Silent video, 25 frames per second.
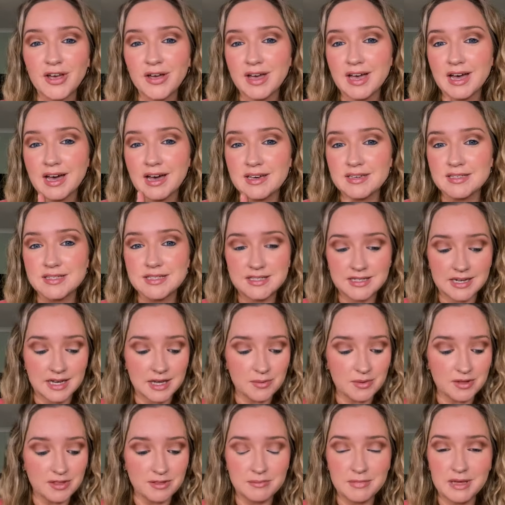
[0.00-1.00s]
Okay, stay
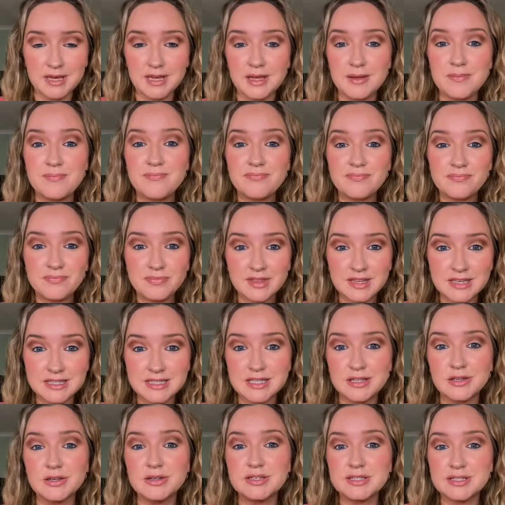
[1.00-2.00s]
with me.
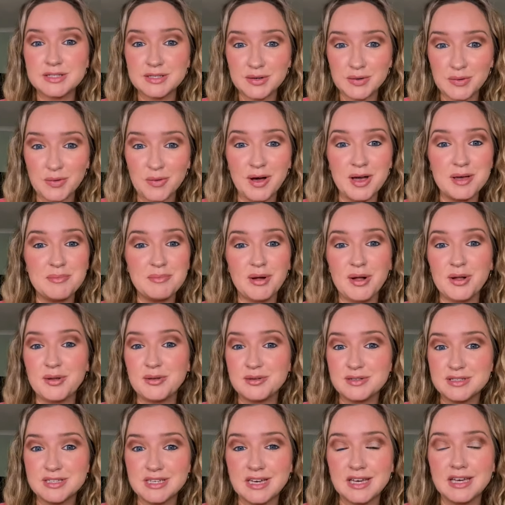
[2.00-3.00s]
This looks quite
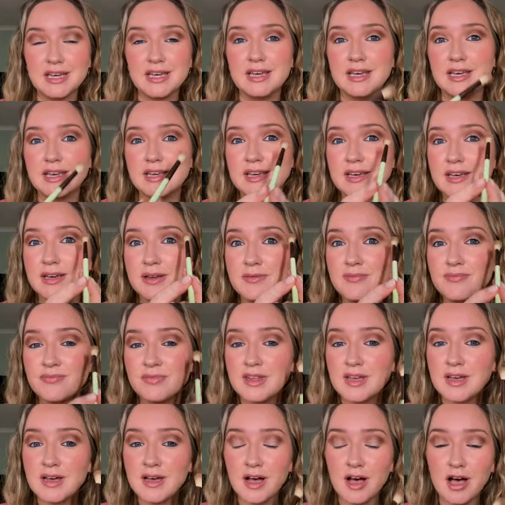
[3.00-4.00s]
bold, I hear
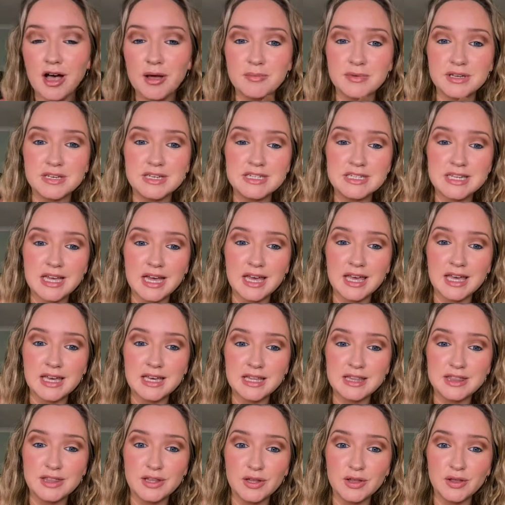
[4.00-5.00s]
you. I'm gonna
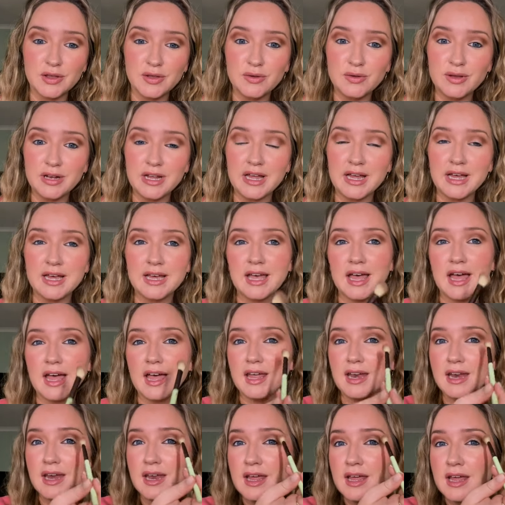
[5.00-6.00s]
take the Hoola
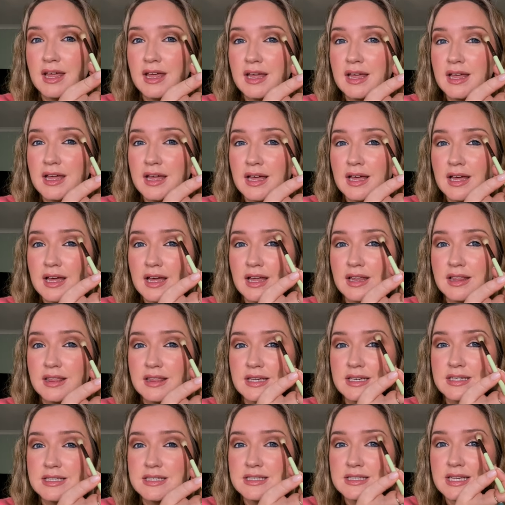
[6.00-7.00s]
again and
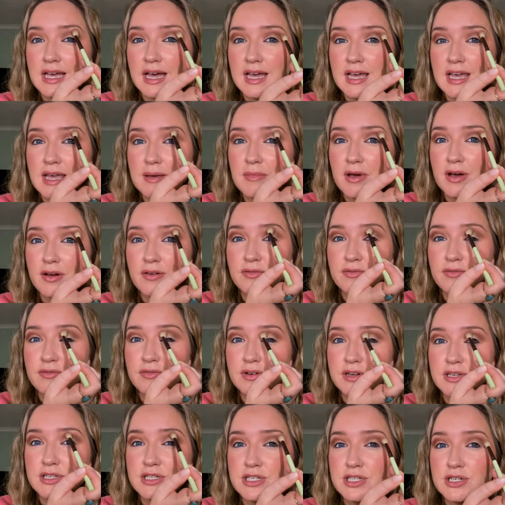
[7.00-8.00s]
the same
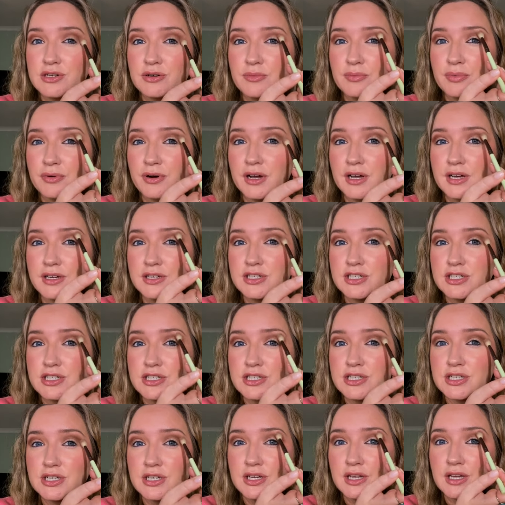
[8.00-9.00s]
original brush